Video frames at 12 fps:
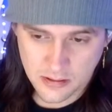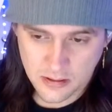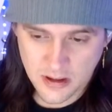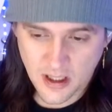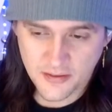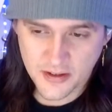
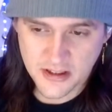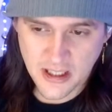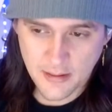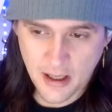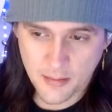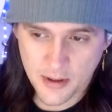Duffy, is
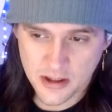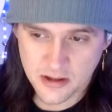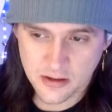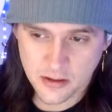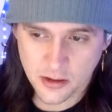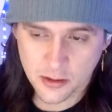that how
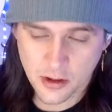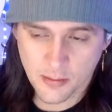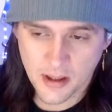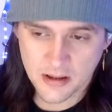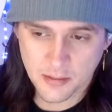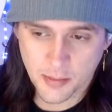much you're
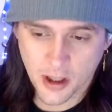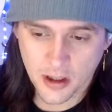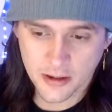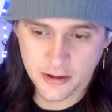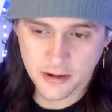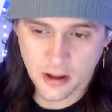talking about Dybala,
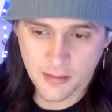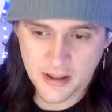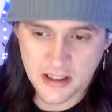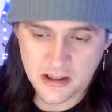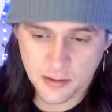or are you talking about that's how